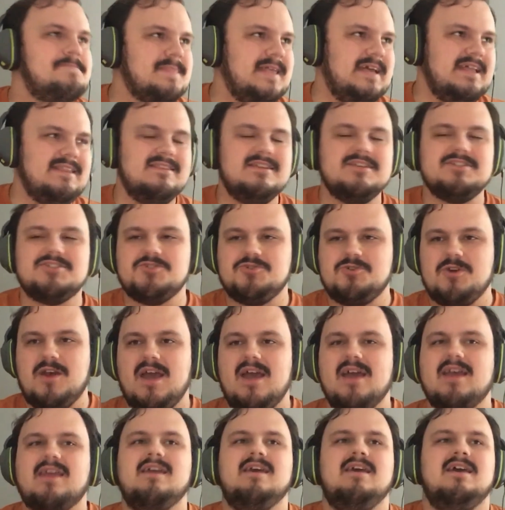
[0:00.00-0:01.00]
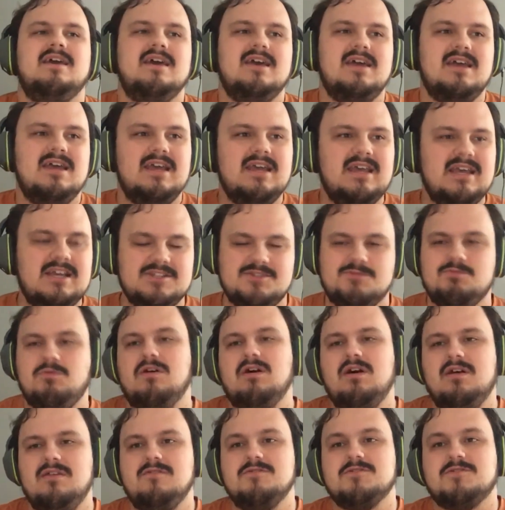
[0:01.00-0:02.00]
And this track is
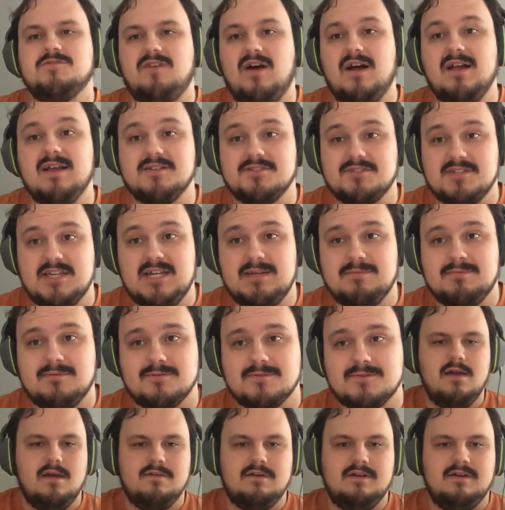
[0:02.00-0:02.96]
one of those fine examples.